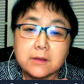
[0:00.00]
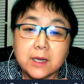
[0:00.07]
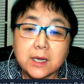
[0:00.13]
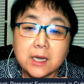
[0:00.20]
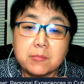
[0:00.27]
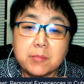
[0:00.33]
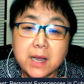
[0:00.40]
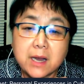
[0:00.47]
they
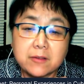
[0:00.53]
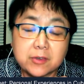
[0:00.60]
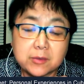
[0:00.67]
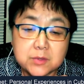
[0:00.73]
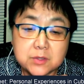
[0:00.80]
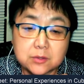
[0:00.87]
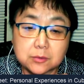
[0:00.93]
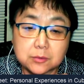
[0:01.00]
come back
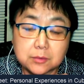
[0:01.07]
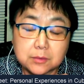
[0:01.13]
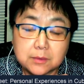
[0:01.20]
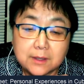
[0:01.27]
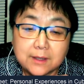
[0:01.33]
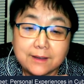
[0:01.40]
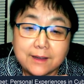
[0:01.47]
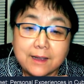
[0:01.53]
from school
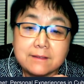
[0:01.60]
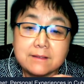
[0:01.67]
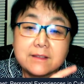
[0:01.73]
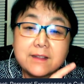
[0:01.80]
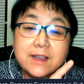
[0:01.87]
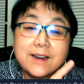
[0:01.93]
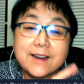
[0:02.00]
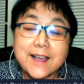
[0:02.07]

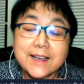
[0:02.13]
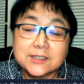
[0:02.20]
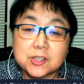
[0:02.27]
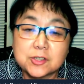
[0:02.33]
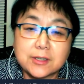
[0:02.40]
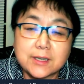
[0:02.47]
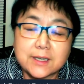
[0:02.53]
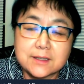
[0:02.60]
and they
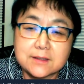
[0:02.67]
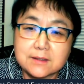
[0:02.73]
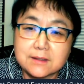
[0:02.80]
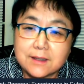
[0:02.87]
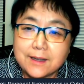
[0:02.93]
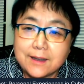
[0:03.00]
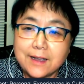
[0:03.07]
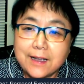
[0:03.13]
lecture us,
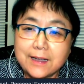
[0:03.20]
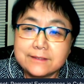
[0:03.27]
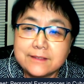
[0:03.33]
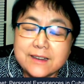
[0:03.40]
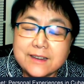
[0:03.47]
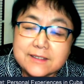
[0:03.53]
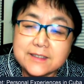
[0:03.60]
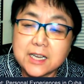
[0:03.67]
and
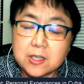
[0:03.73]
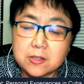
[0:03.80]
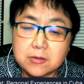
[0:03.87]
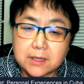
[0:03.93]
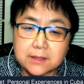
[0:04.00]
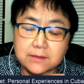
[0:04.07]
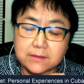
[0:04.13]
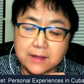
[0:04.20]
they
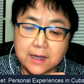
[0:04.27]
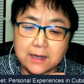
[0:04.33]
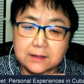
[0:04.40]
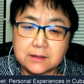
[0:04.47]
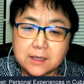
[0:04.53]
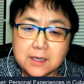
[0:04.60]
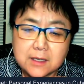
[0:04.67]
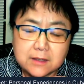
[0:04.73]
tell us
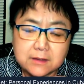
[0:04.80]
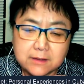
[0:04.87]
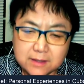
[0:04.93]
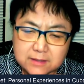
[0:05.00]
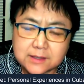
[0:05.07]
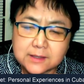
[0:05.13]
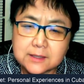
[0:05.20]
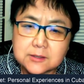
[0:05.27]
that
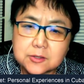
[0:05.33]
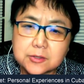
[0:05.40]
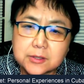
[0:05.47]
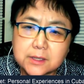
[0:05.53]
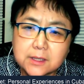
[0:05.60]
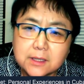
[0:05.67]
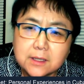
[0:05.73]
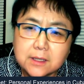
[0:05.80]
this
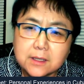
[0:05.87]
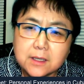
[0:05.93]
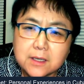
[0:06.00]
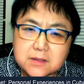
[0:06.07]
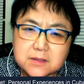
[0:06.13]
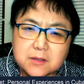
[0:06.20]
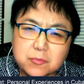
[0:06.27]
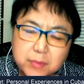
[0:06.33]
country
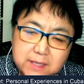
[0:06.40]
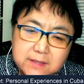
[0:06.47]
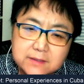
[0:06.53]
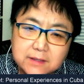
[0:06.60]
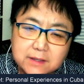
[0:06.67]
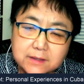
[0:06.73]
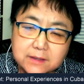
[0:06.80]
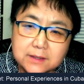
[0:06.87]
is a
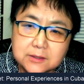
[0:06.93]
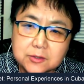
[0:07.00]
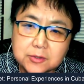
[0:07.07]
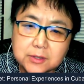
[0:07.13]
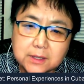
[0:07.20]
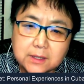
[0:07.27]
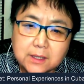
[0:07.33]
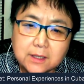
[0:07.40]
racist
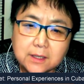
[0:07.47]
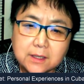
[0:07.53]
country,